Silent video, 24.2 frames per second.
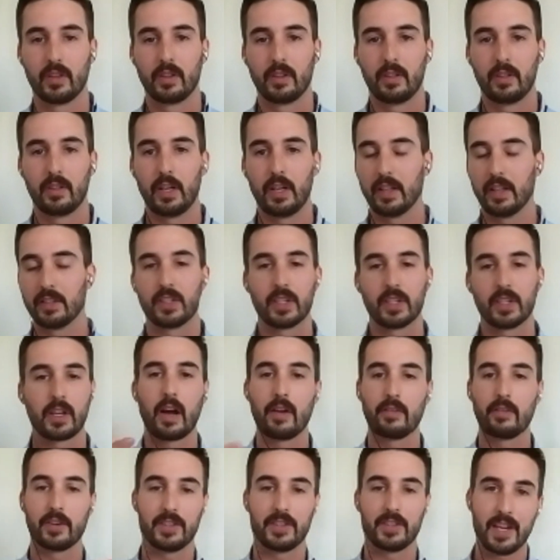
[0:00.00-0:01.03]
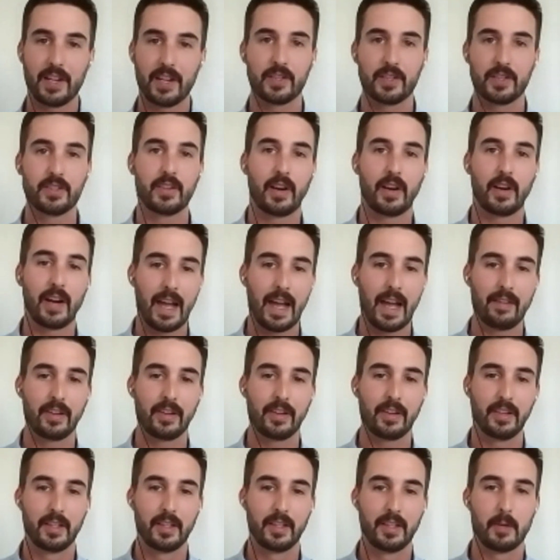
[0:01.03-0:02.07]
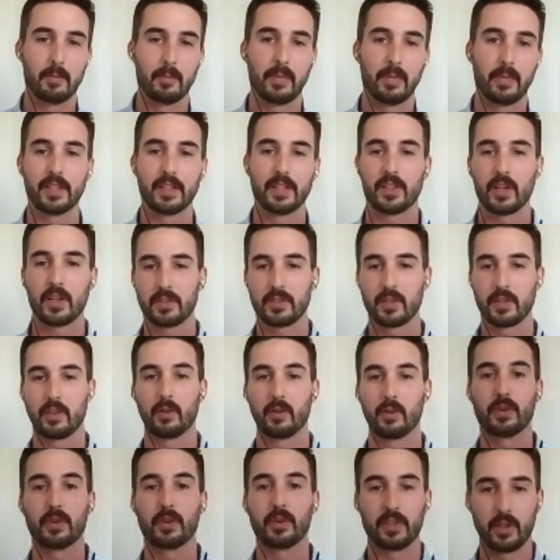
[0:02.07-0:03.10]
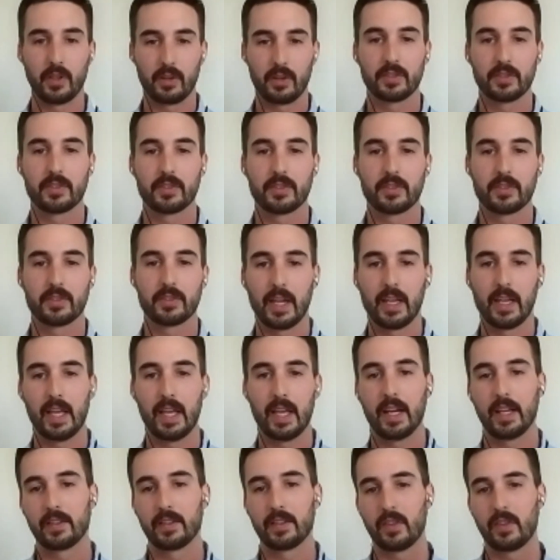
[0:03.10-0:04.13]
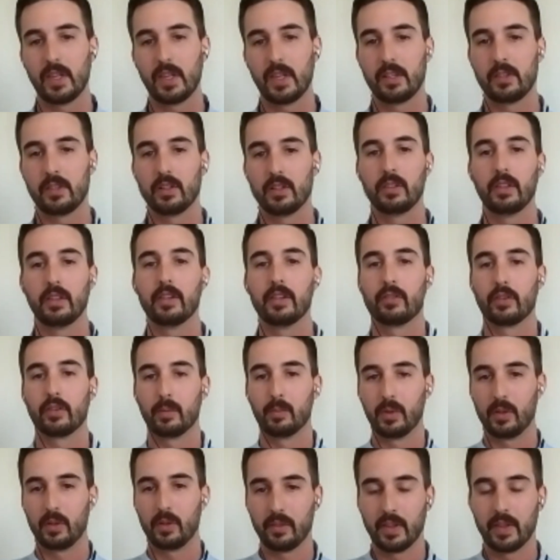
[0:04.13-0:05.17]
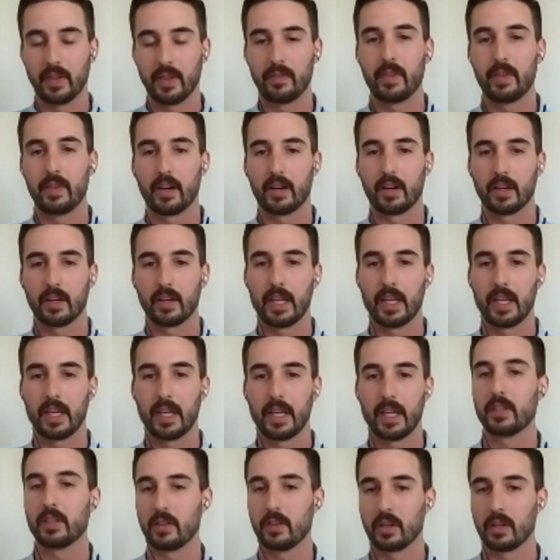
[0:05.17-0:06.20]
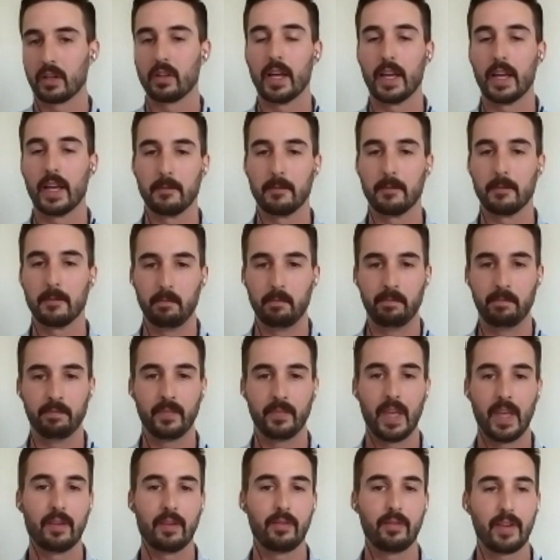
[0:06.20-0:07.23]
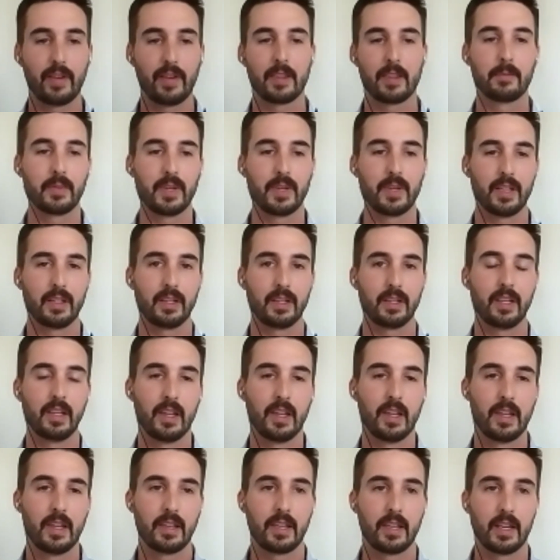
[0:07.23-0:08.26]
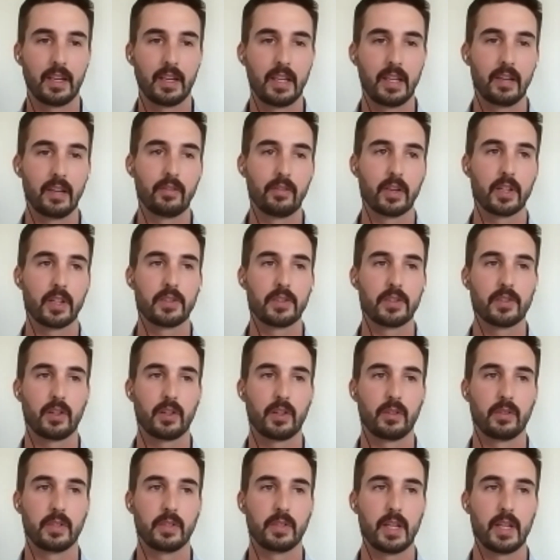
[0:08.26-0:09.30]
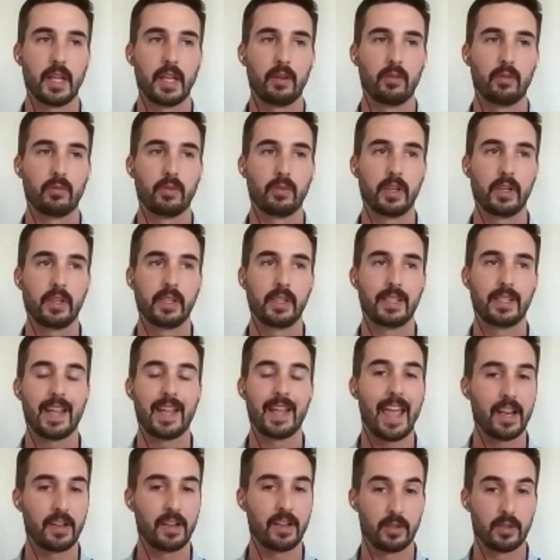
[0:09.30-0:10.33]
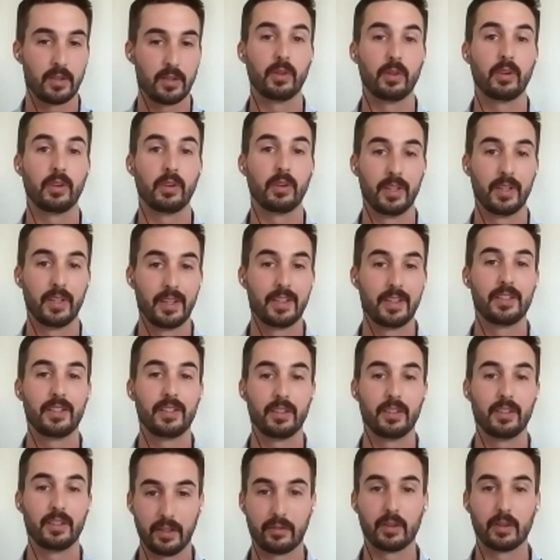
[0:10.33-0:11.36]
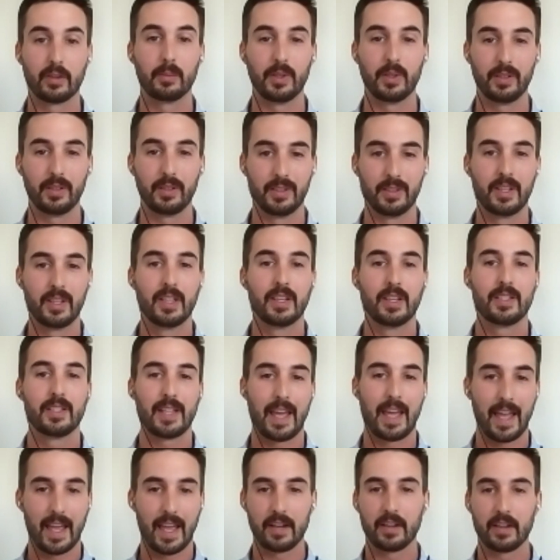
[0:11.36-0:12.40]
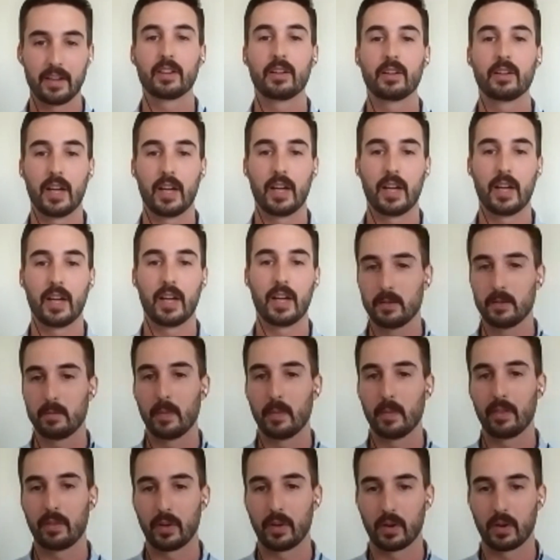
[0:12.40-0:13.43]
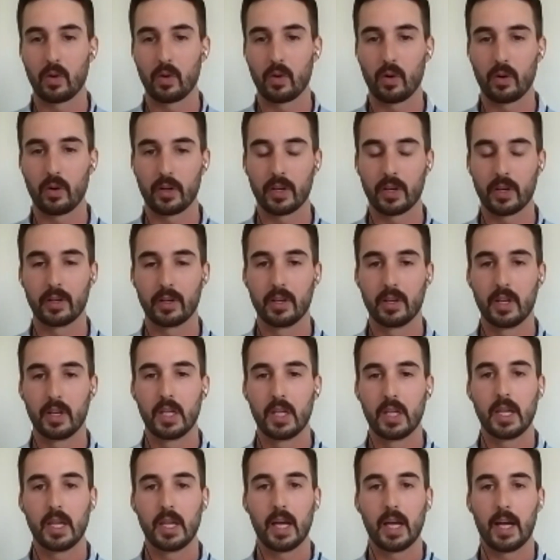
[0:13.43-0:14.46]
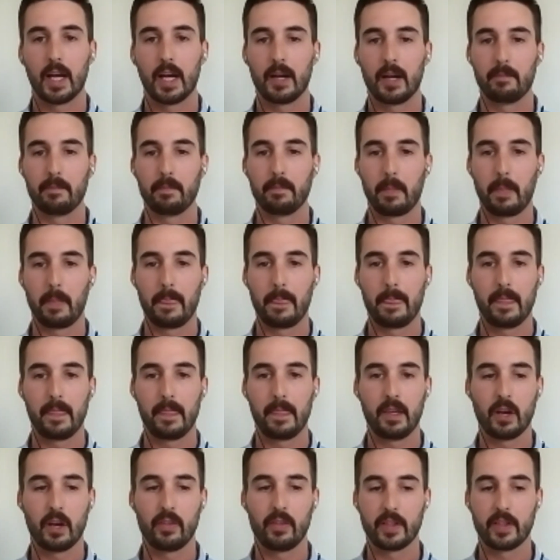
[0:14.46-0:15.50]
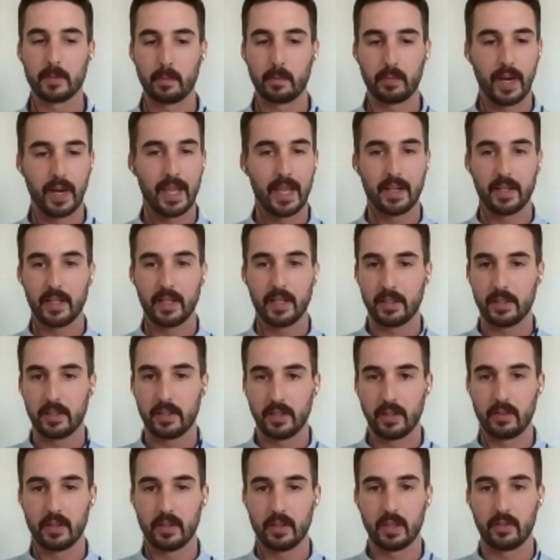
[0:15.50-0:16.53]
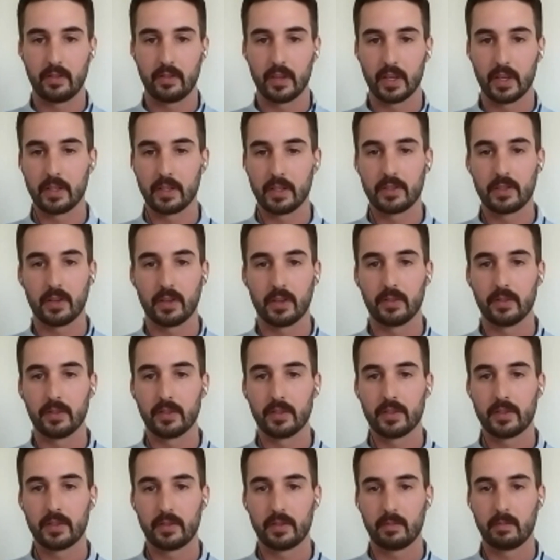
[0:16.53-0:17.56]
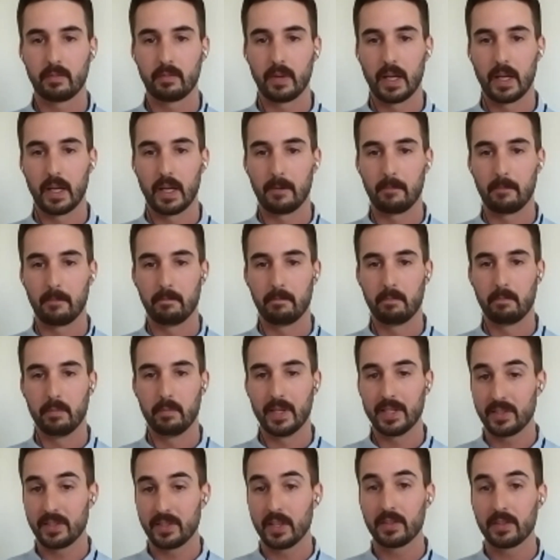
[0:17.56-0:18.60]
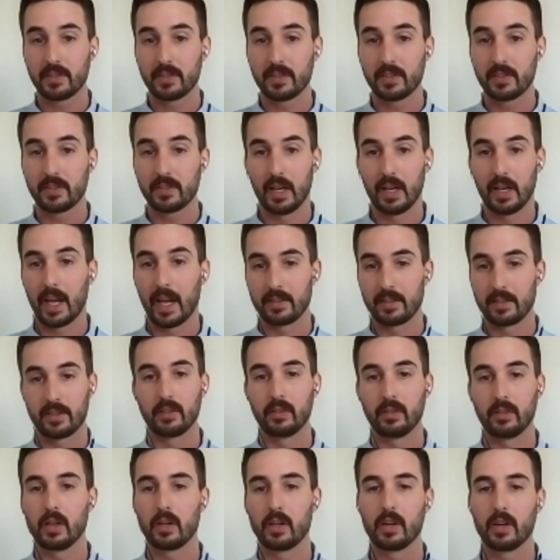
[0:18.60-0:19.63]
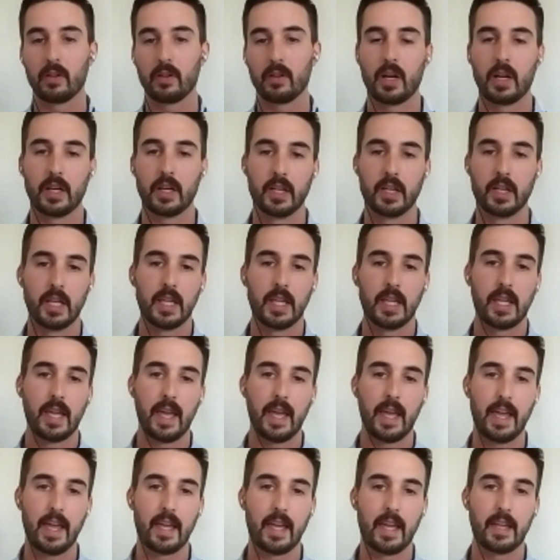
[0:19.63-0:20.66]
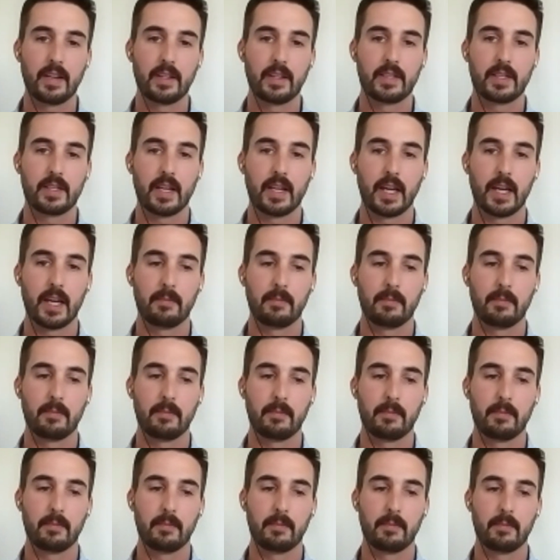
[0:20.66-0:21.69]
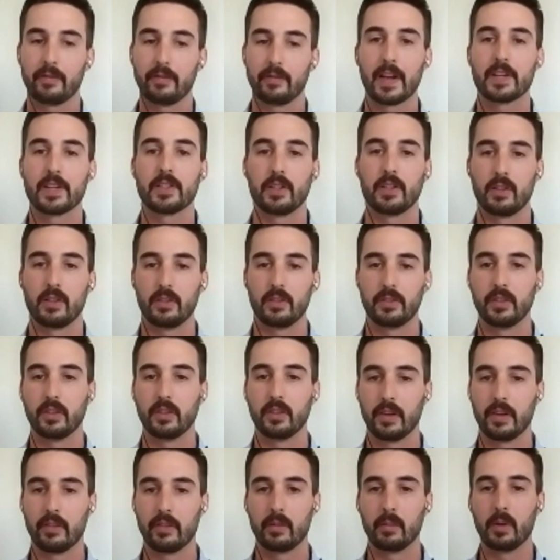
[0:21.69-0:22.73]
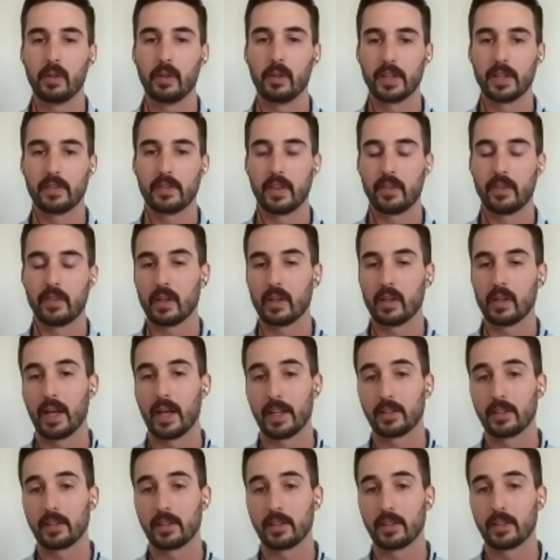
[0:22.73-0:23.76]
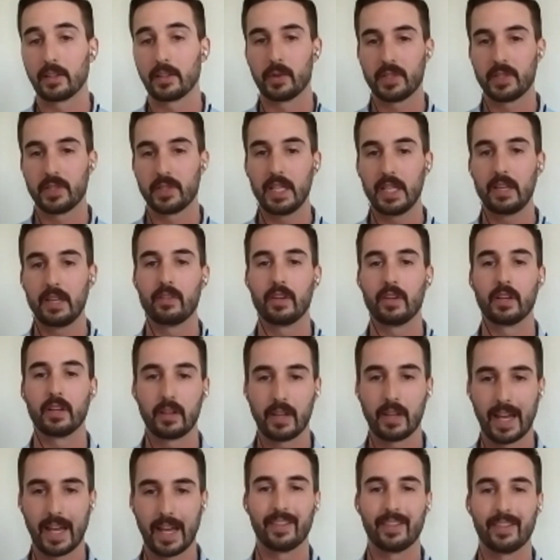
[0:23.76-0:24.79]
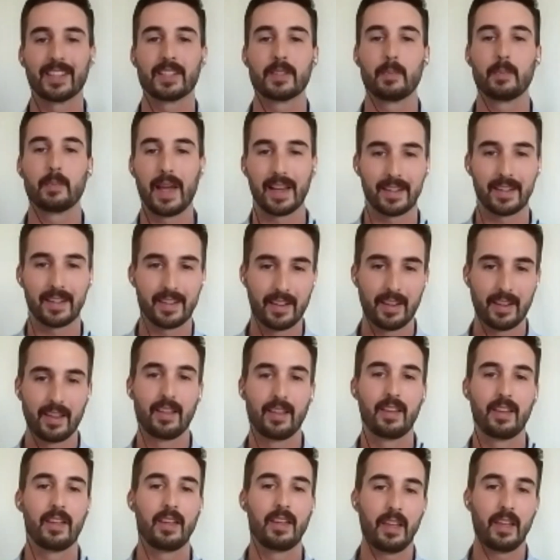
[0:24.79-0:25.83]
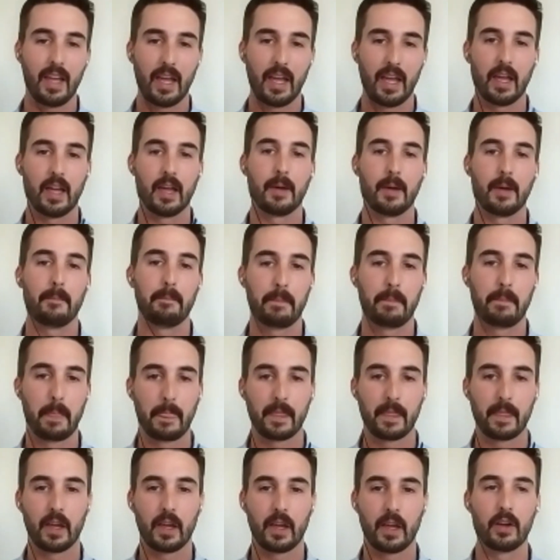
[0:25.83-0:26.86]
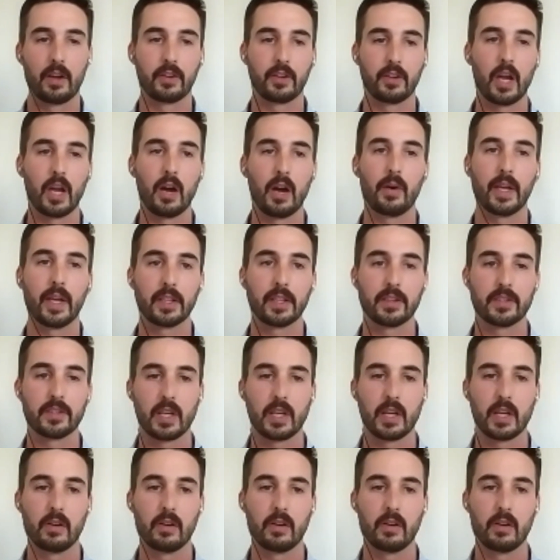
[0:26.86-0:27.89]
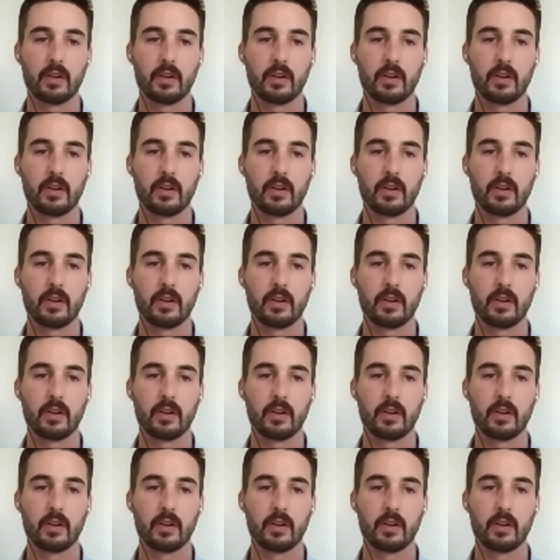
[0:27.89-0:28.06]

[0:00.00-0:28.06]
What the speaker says: the conversations they're having, but it's also the results, right? And it's the deliverable that they're giving to the client. And Fathom can give a consultant a really tangible deliverable to hand a client each month or quarter, that's branded to the consultant's business, has their logo on, and it's a really professional deliverable that the client's going to receive and kind of expect ongoing. So